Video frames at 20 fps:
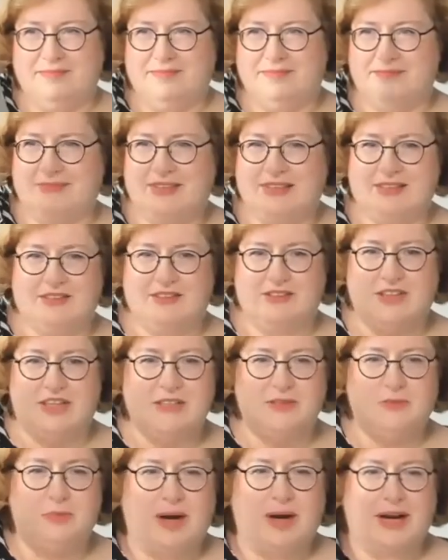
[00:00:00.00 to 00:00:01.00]
It's just
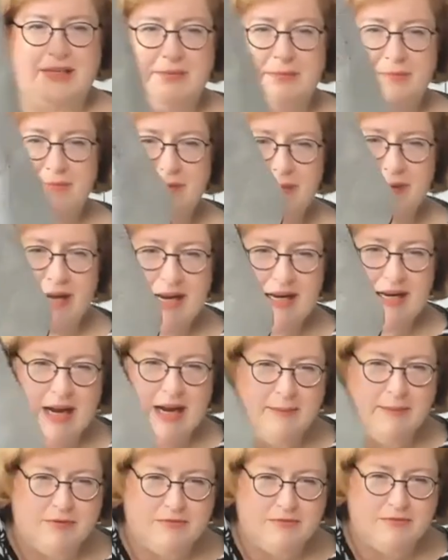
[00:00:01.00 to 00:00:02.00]
white. I
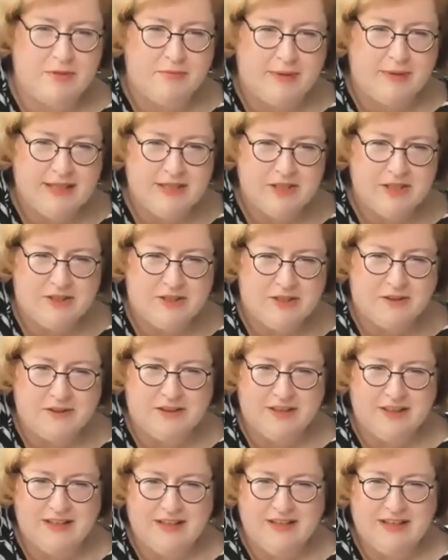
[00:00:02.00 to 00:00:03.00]
prefer white chalk,
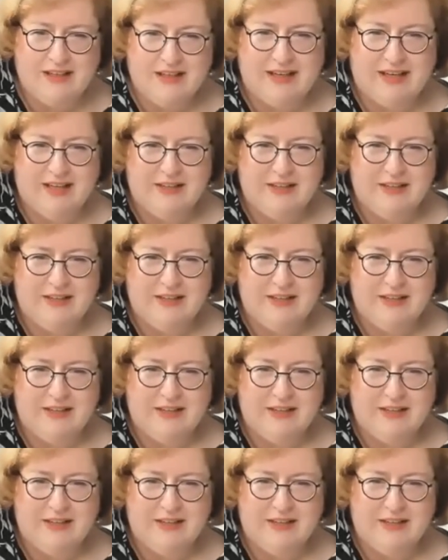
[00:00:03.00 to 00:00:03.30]
and you